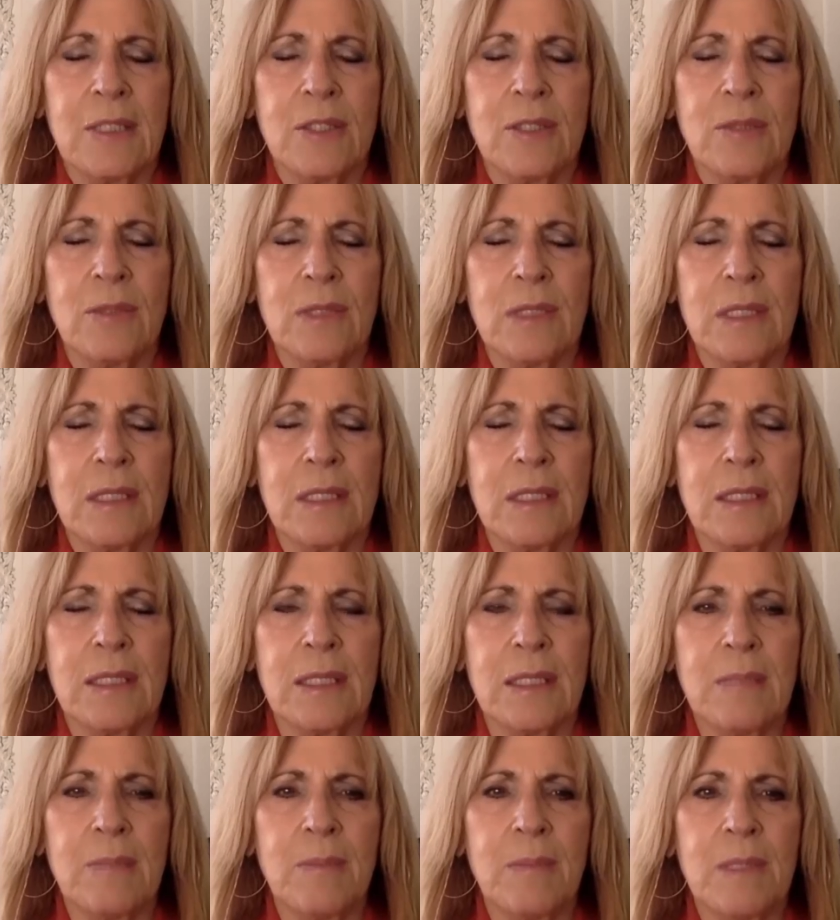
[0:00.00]
you into the deep
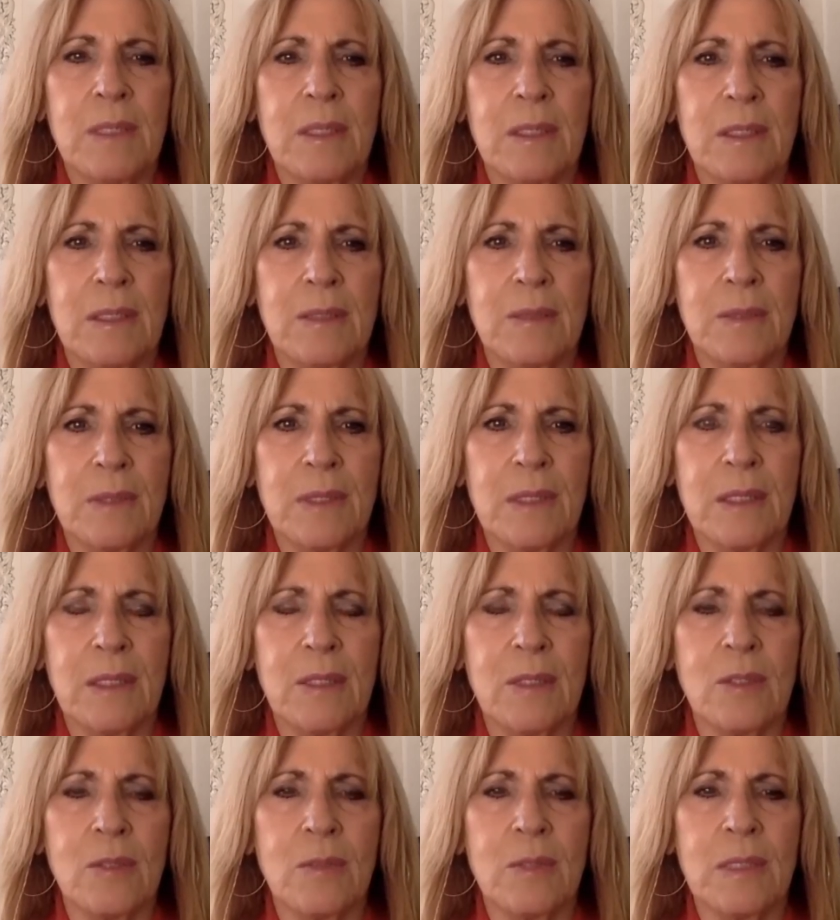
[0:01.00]
beyond within to
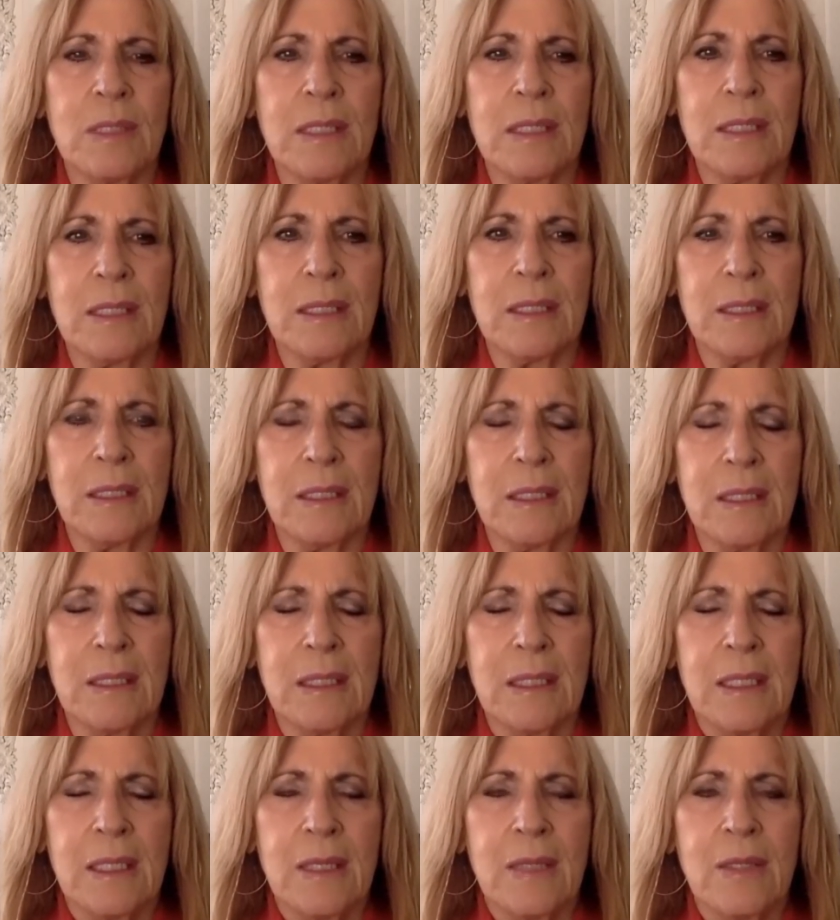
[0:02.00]
begin
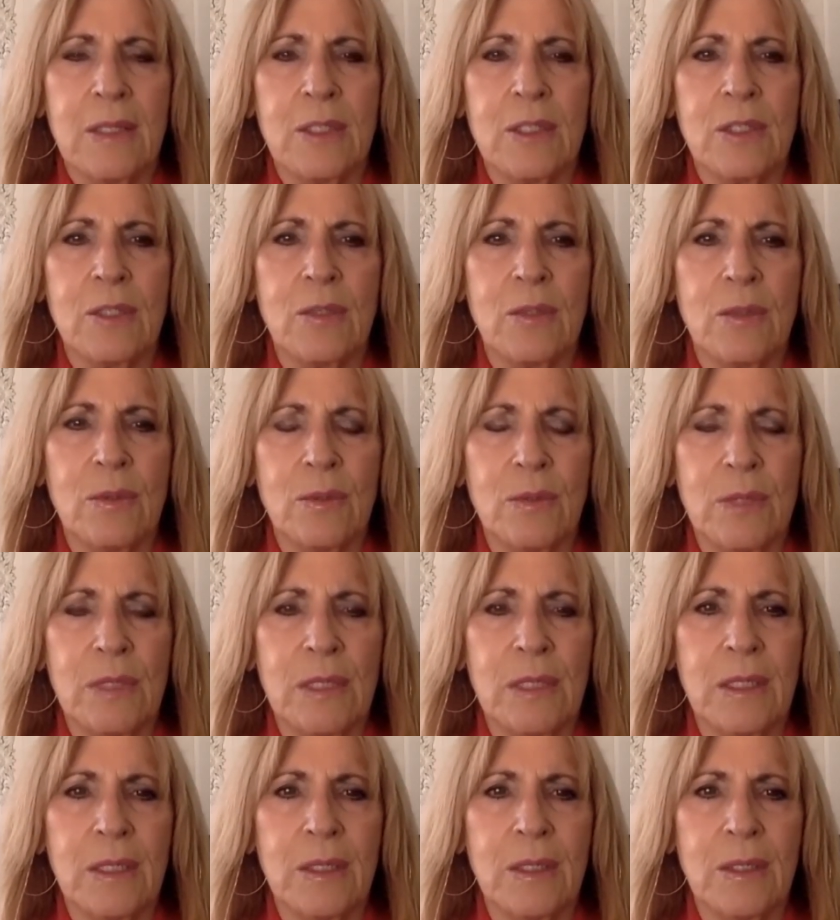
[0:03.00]
this new
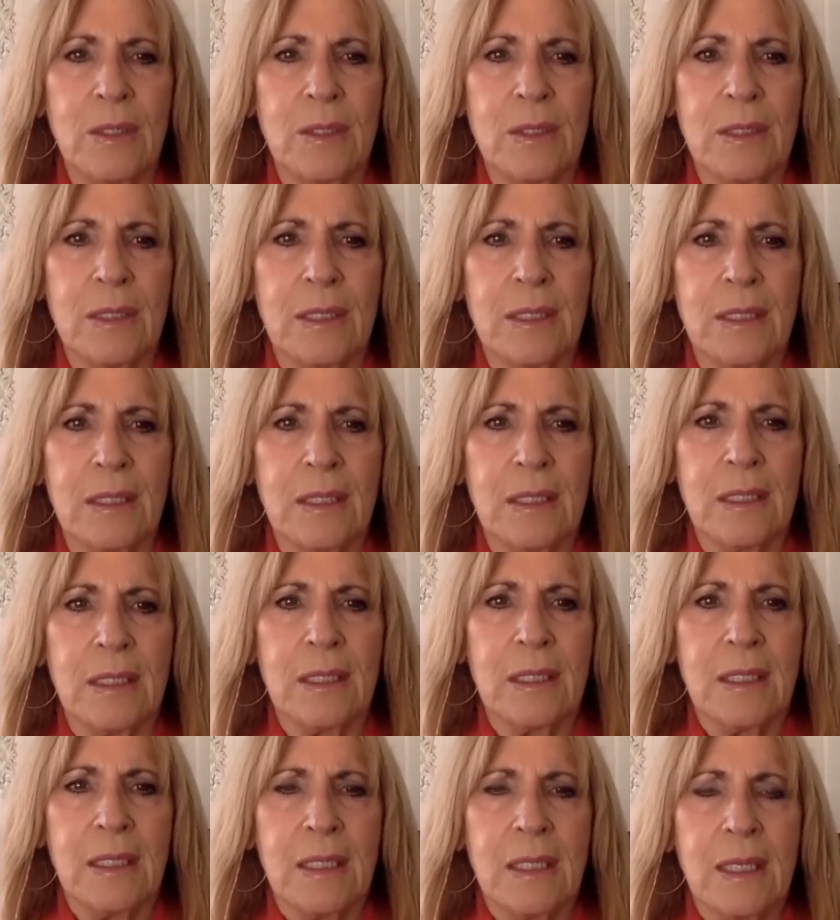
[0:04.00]
year
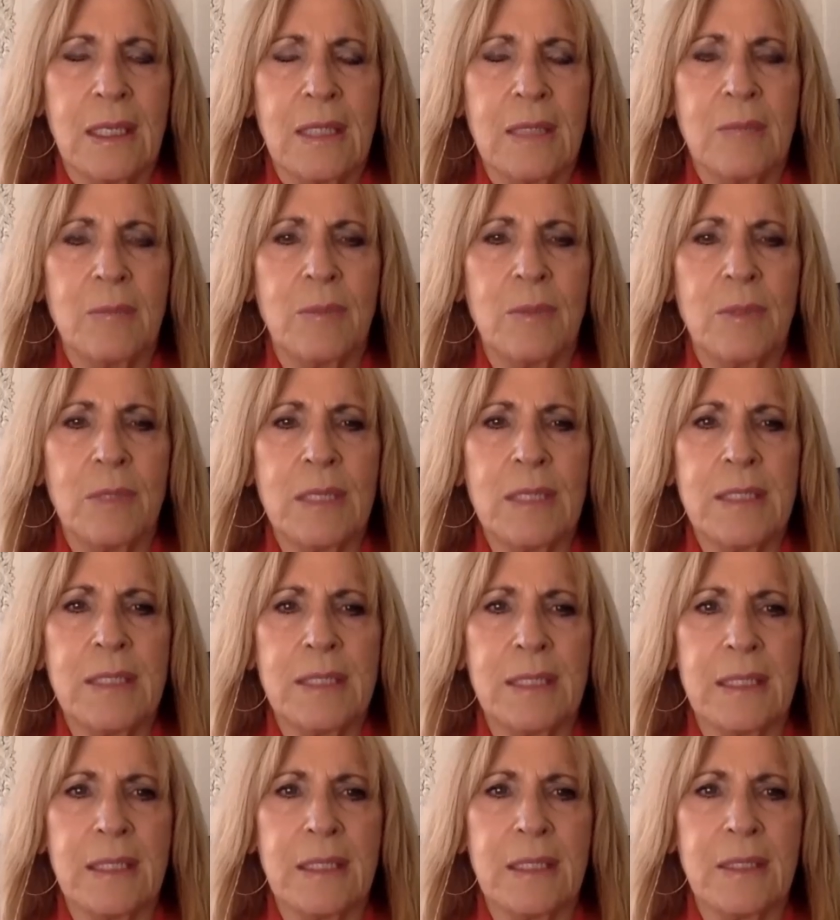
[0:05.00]
and
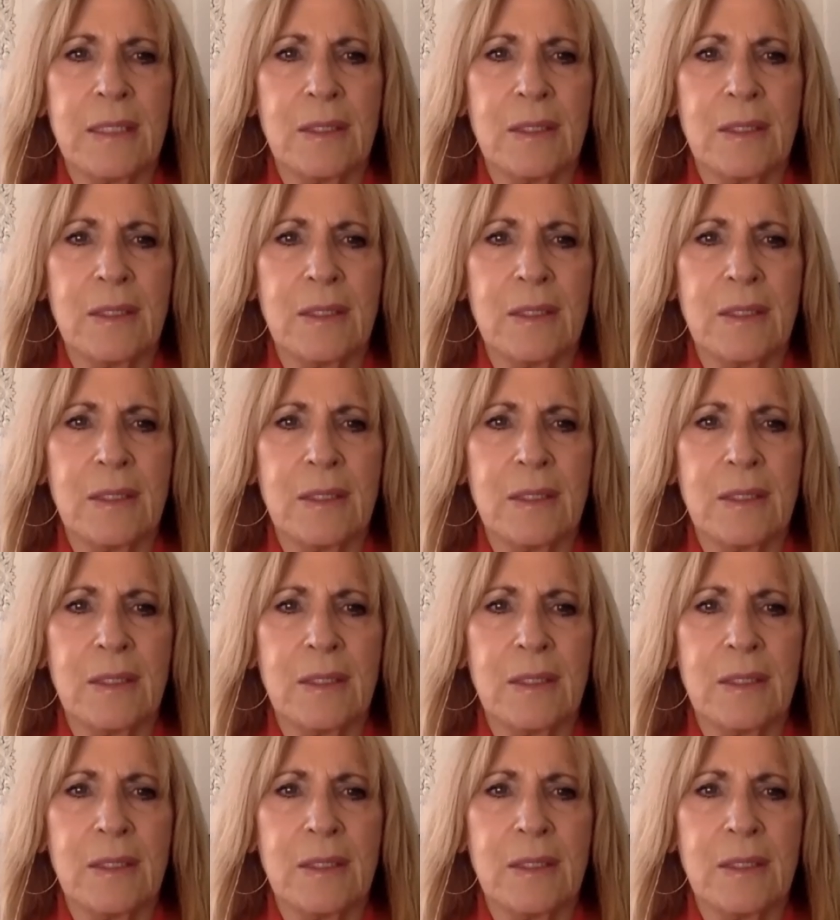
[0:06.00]
embracing